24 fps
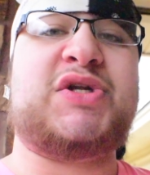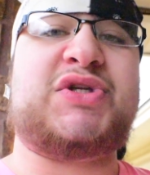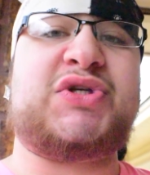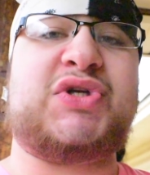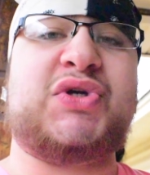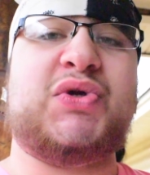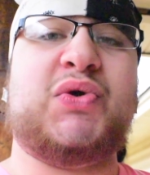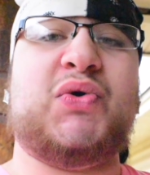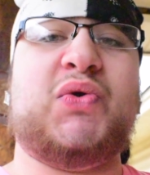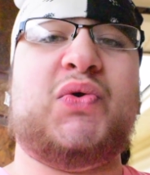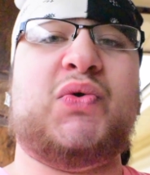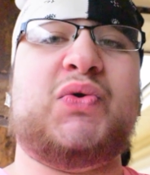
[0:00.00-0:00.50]

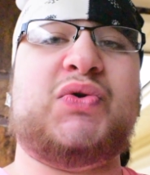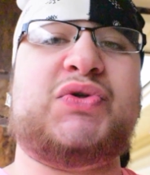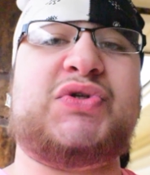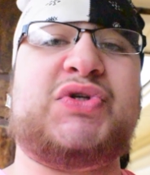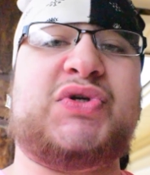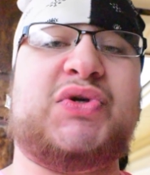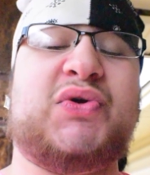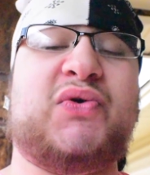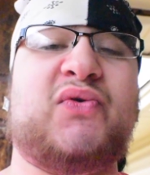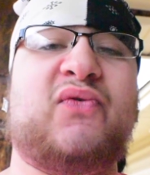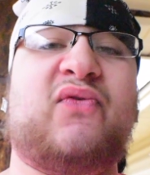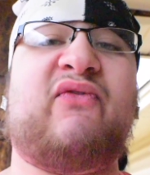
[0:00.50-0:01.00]
to
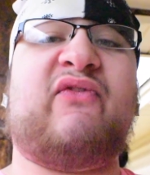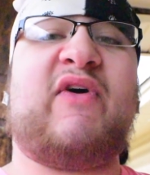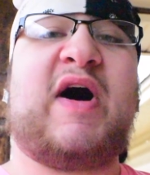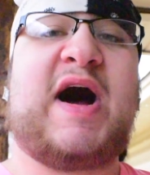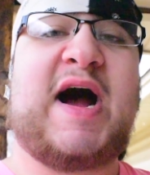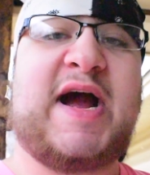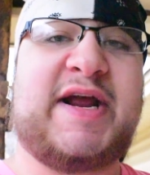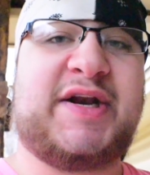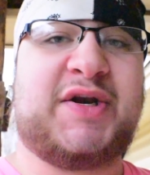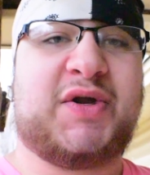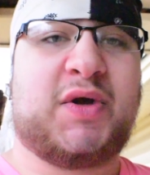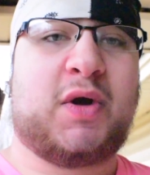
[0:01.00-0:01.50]
to
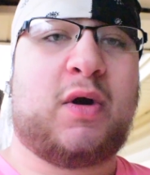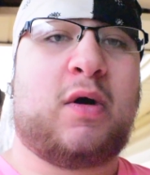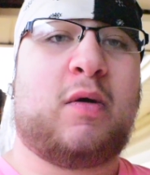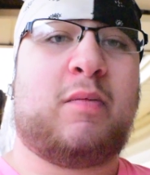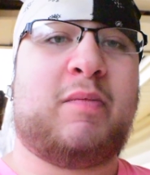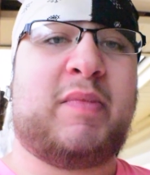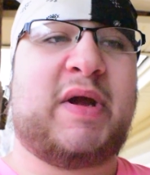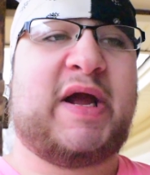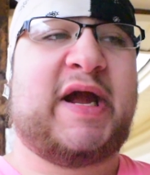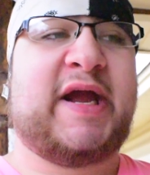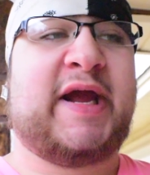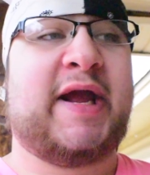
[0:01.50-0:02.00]
find
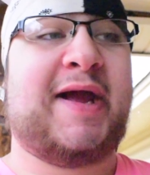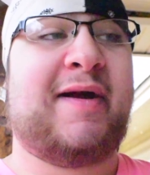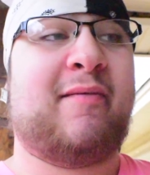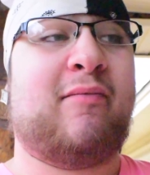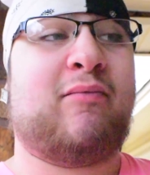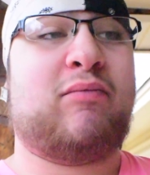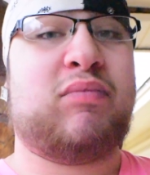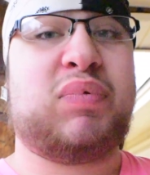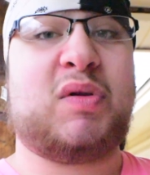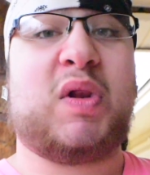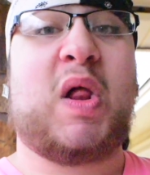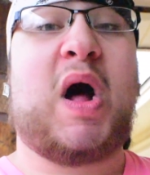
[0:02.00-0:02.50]
them
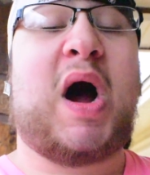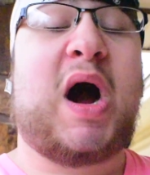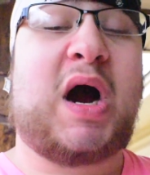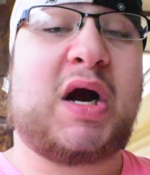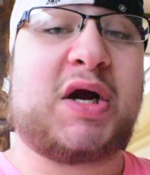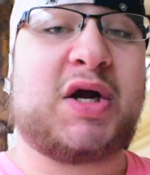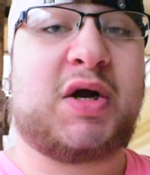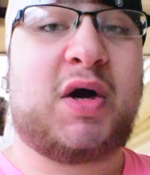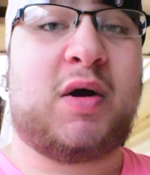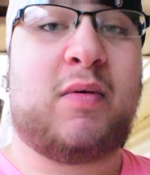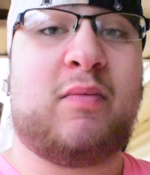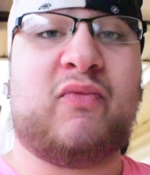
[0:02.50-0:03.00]
and
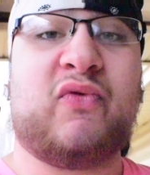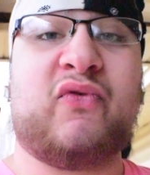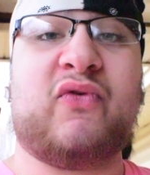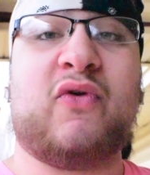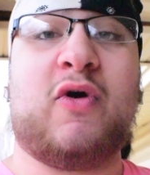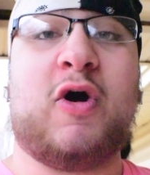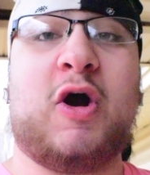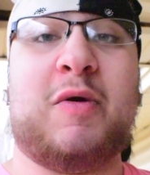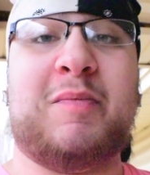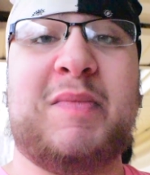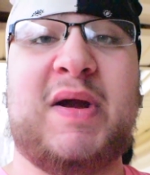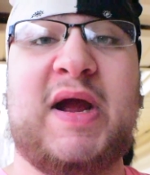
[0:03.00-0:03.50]
block them
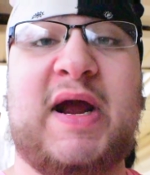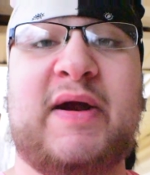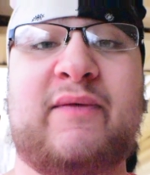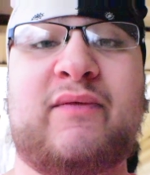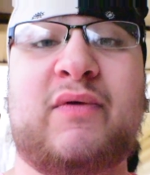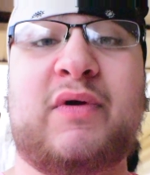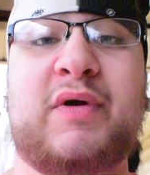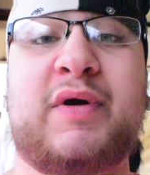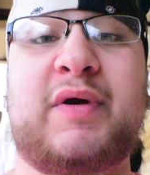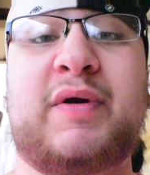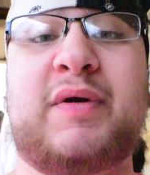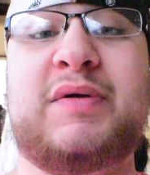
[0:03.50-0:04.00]
from
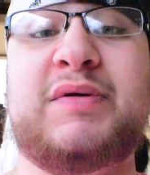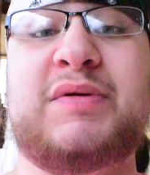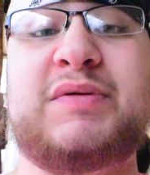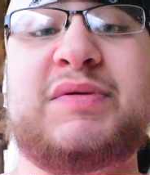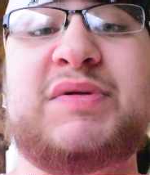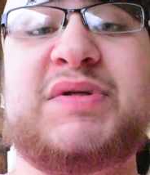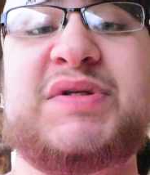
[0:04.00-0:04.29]
ever